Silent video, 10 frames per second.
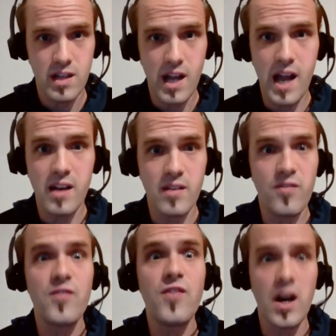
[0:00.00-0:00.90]
And
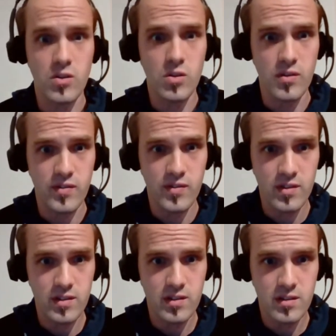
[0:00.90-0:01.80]
fuck off.
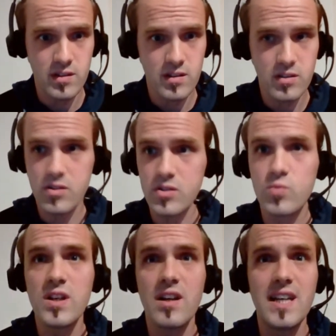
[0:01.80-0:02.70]
Because
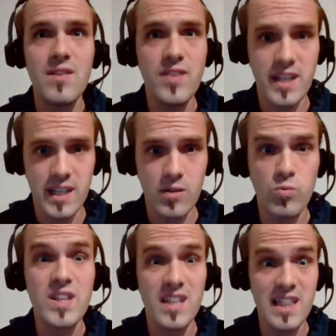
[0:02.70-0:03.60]
we're living here.
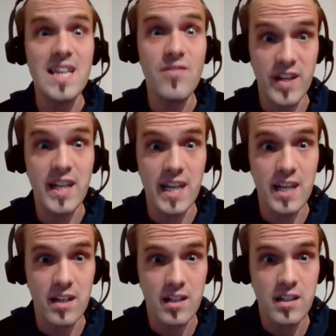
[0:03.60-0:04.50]
We're the living
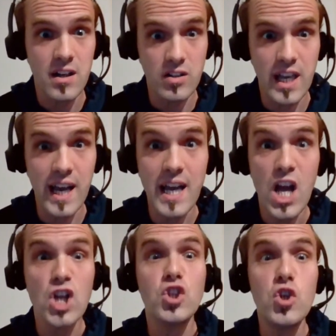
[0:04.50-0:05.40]
here, okay?
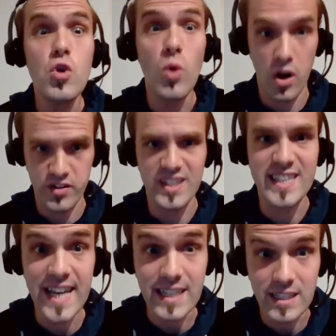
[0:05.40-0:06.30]
You are the
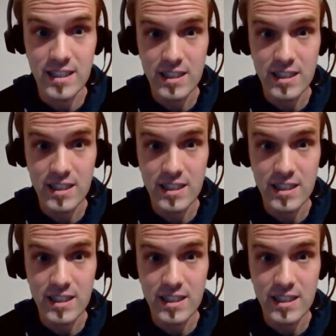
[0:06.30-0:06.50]
dead.